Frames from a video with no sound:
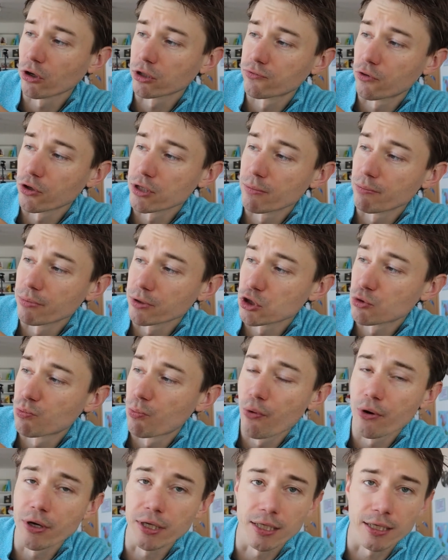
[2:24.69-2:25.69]
for example,
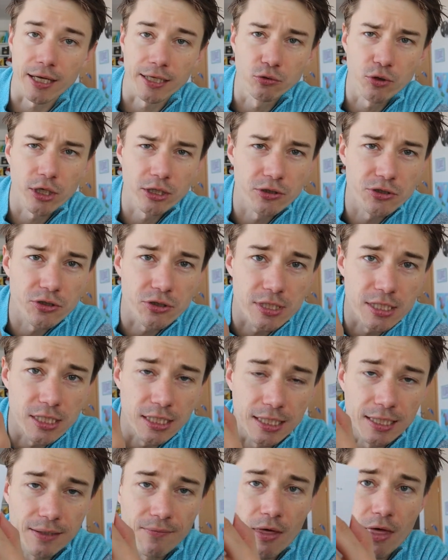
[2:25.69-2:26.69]
Spring, and you can also
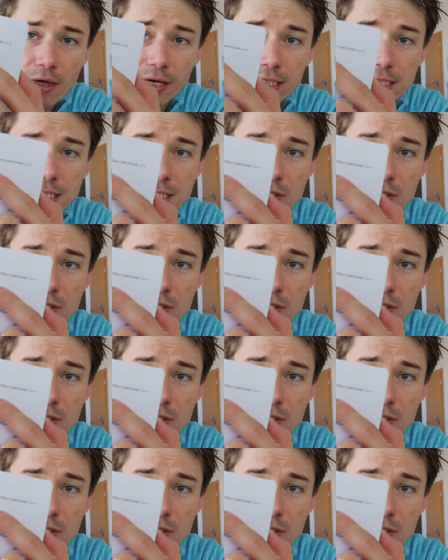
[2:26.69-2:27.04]
see it's